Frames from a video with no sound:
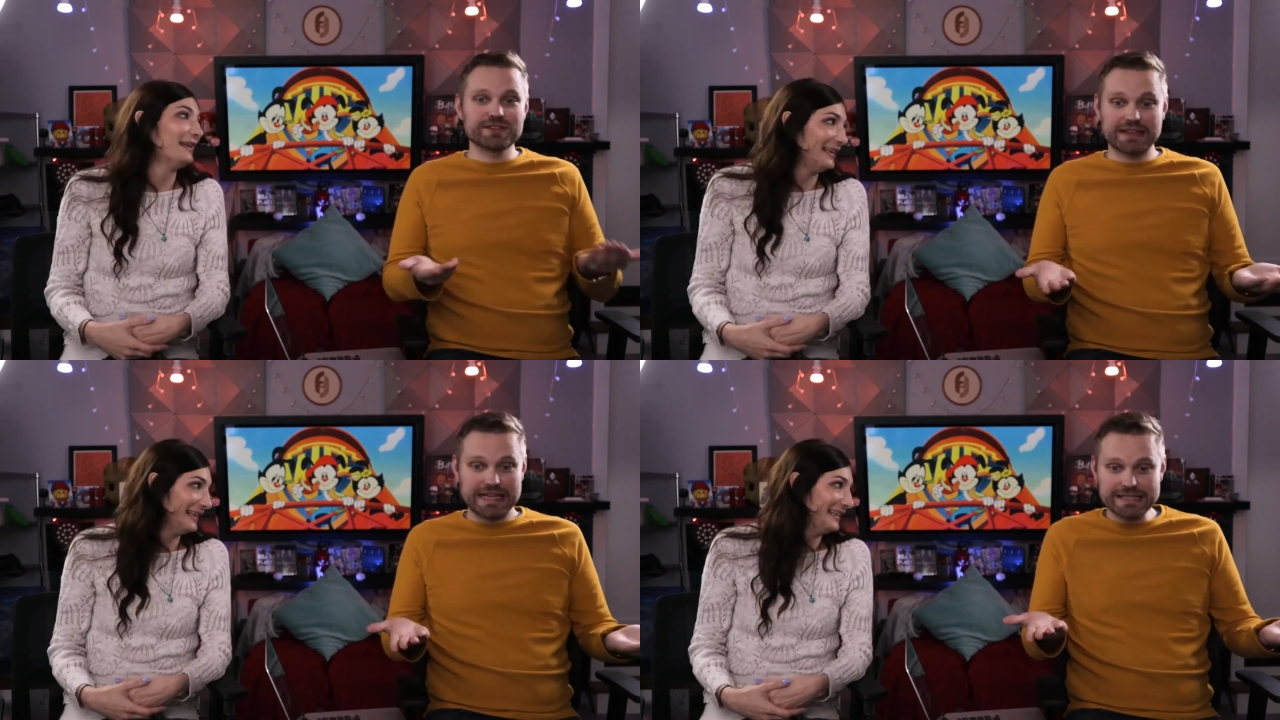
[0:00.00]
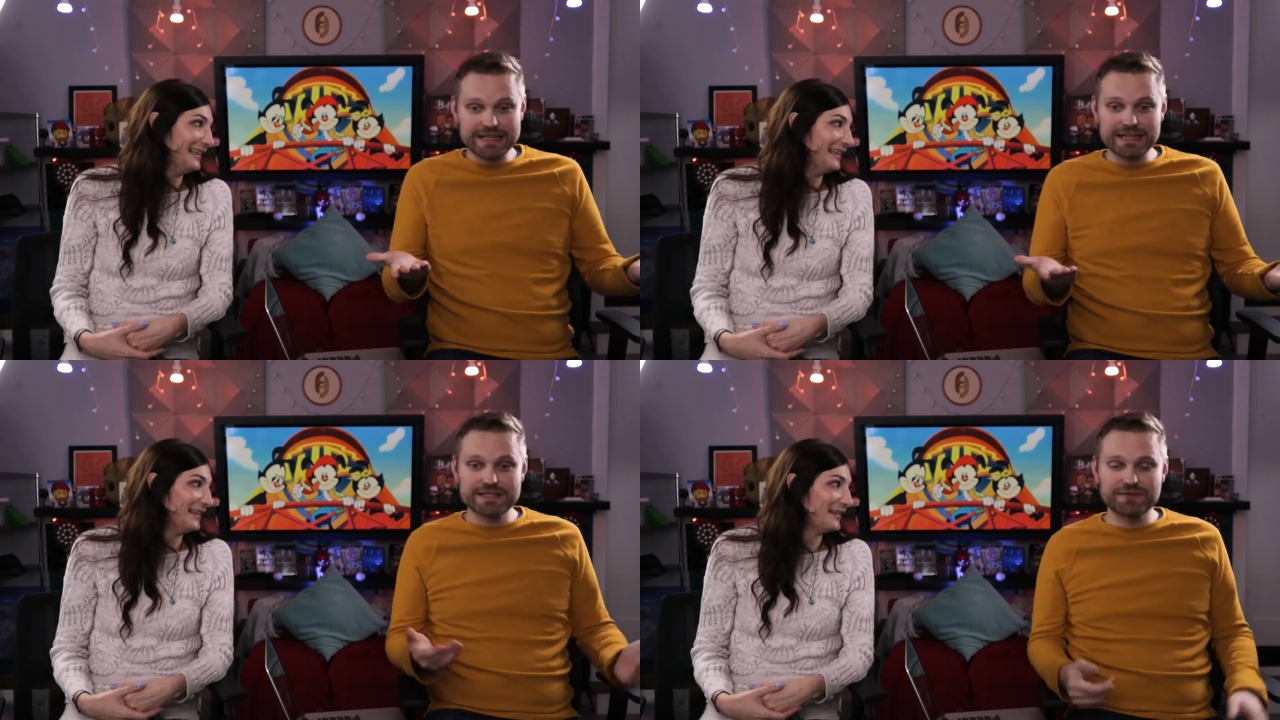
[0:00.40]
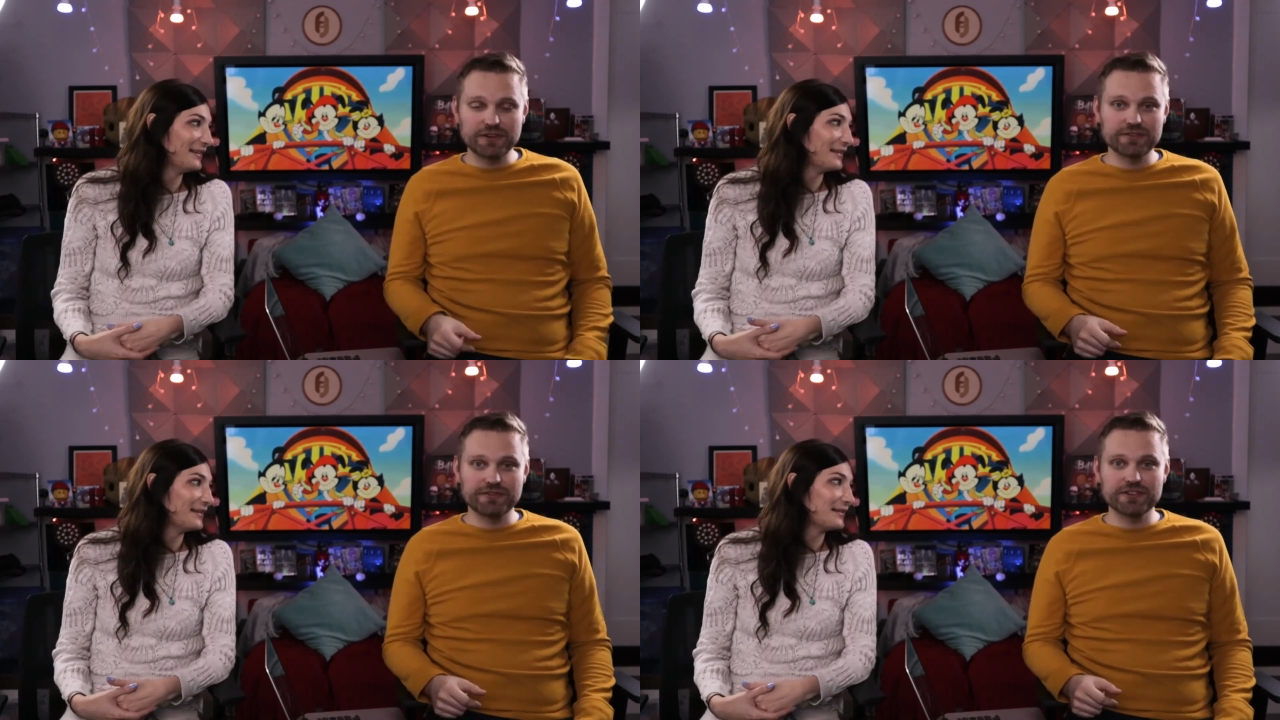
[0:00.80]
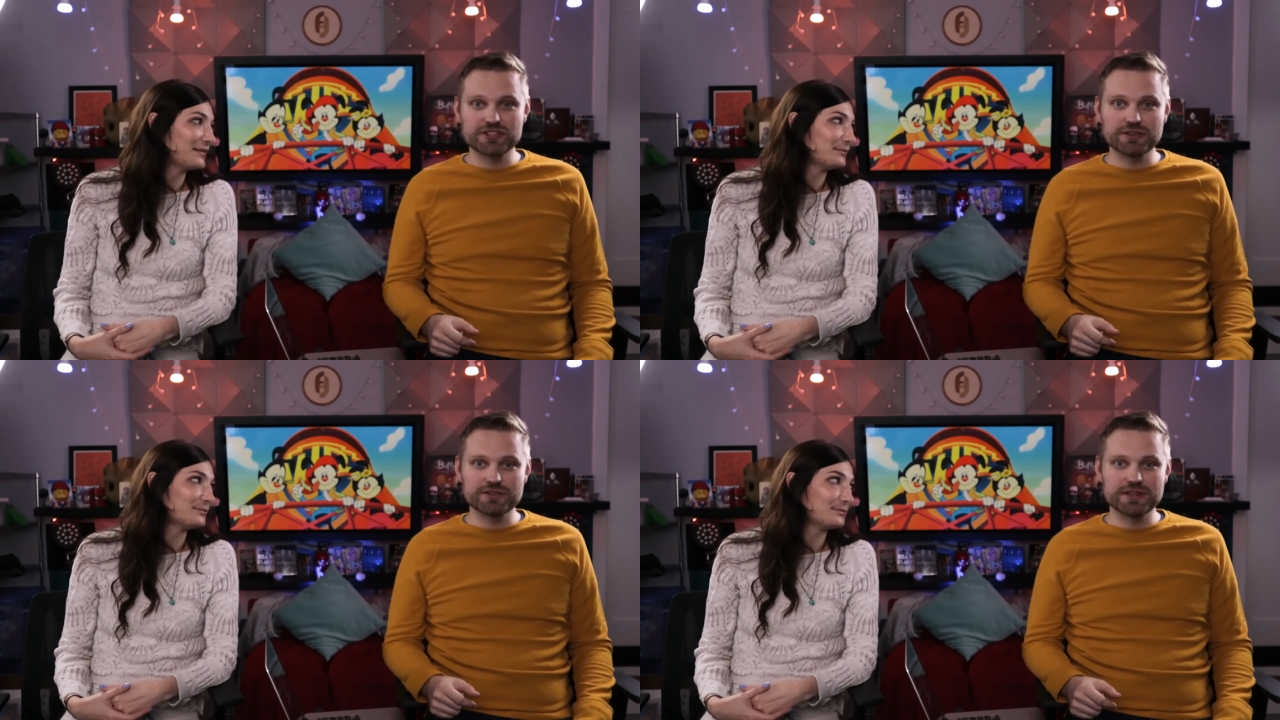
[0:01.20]
Speaker 1: things in this for for
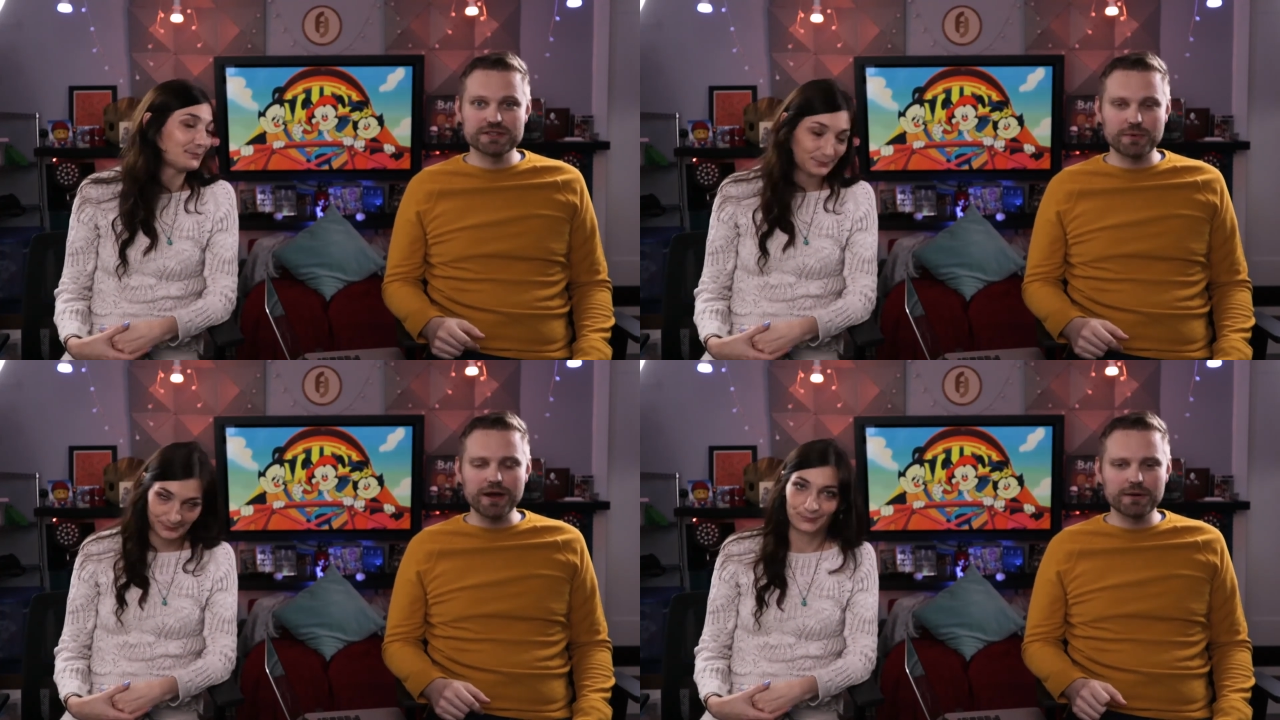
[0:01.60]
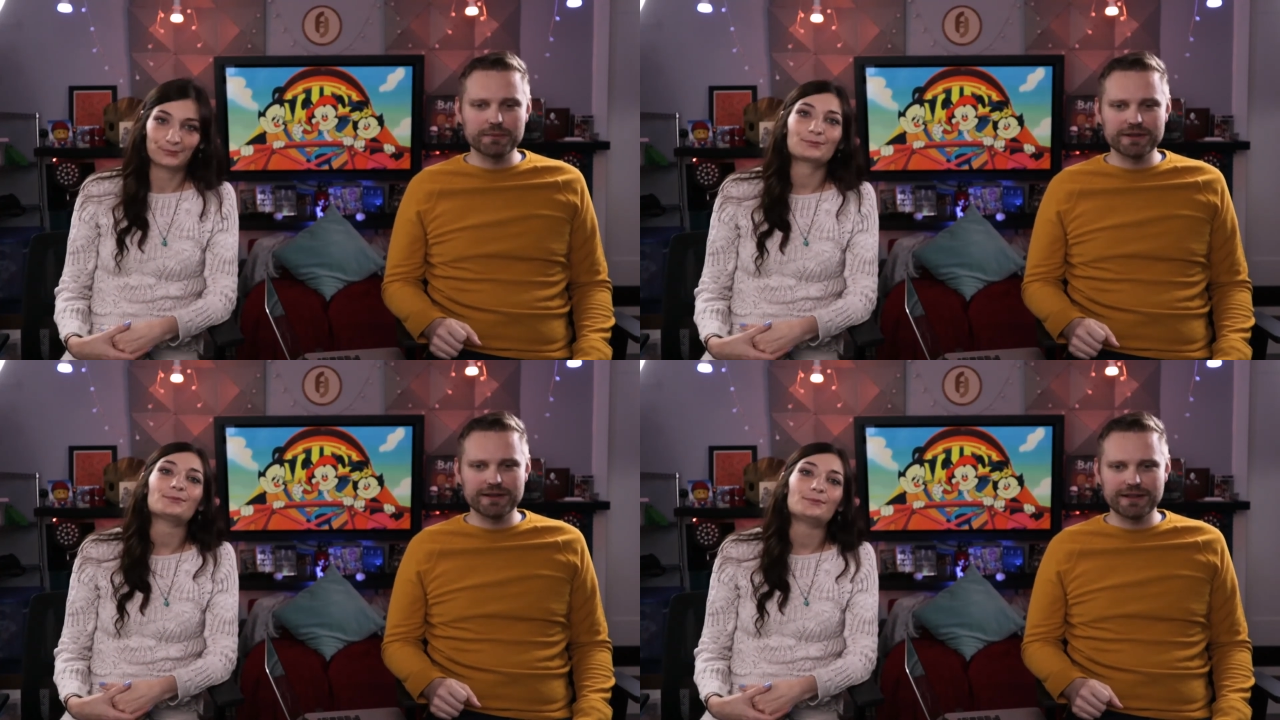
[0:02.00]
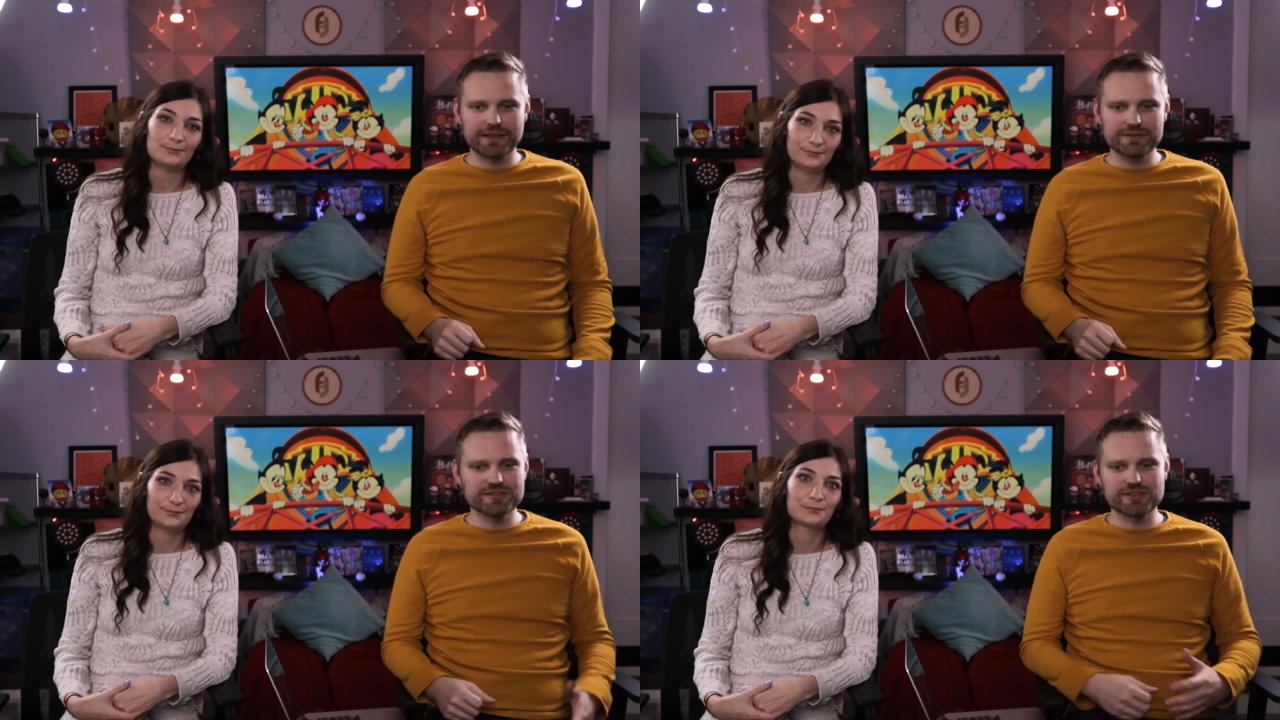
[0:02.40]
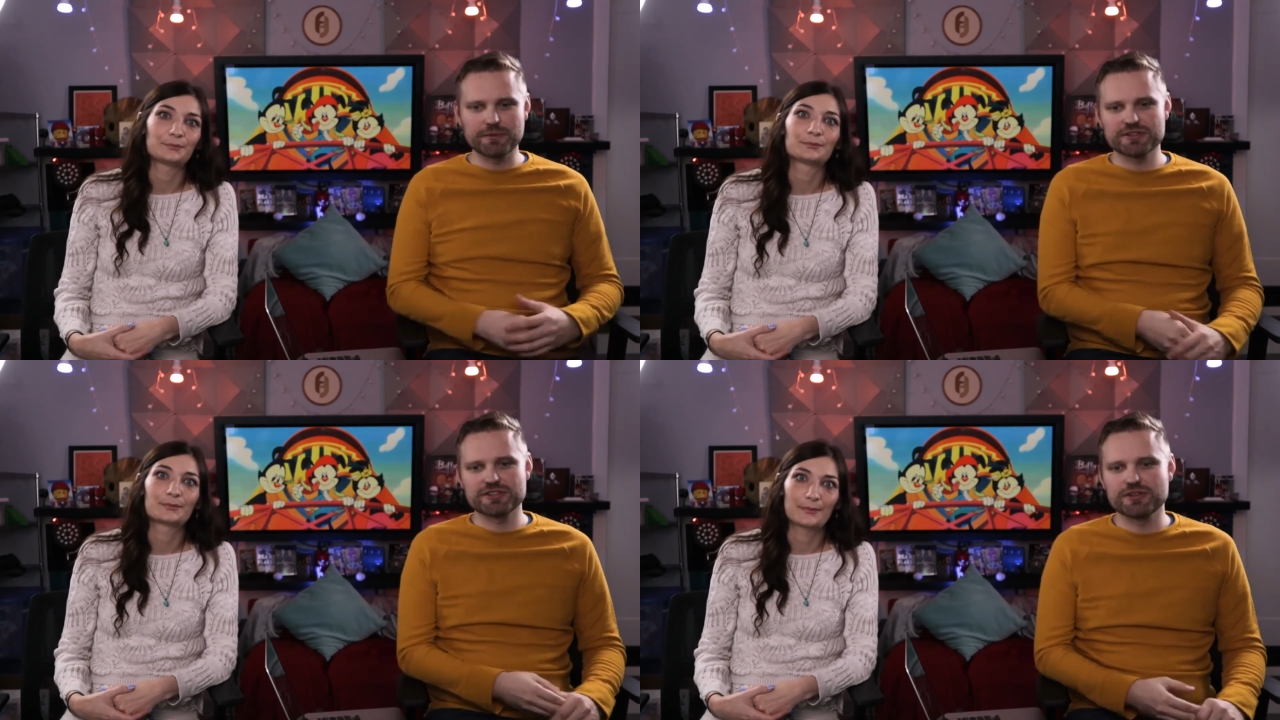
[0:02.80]
children as well, but like there's so
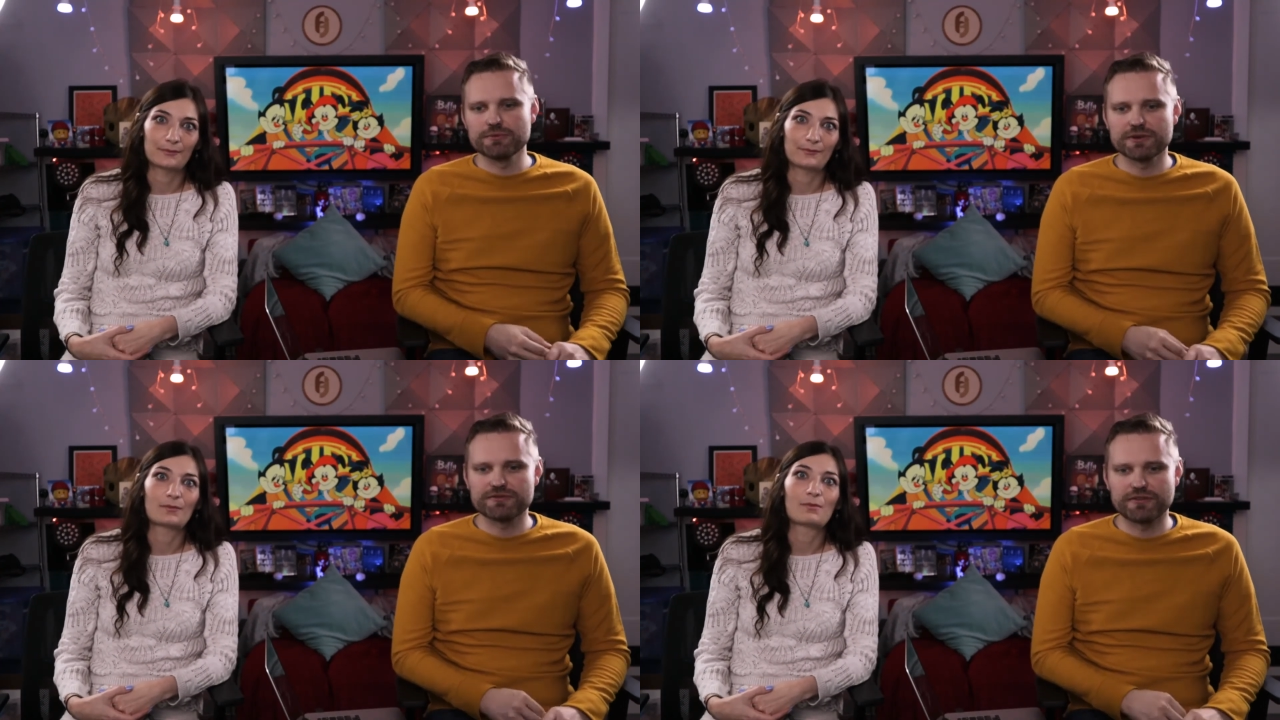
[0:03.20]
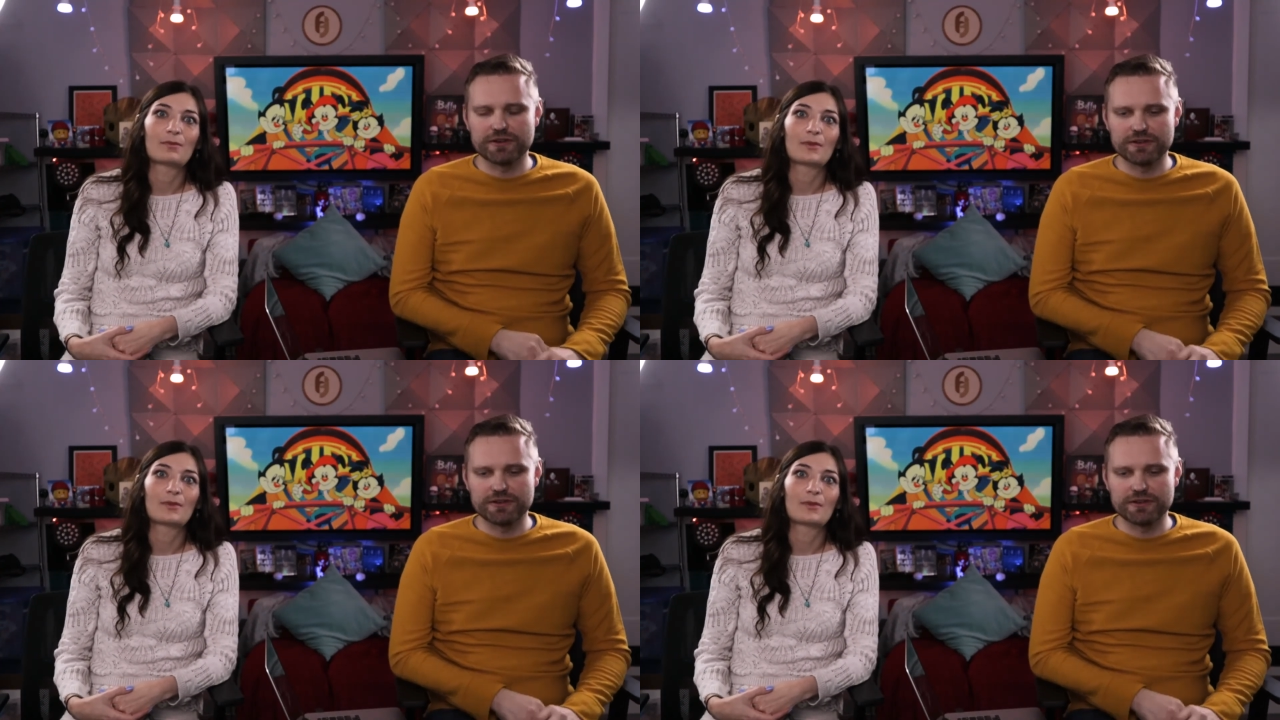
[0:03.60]
much humor for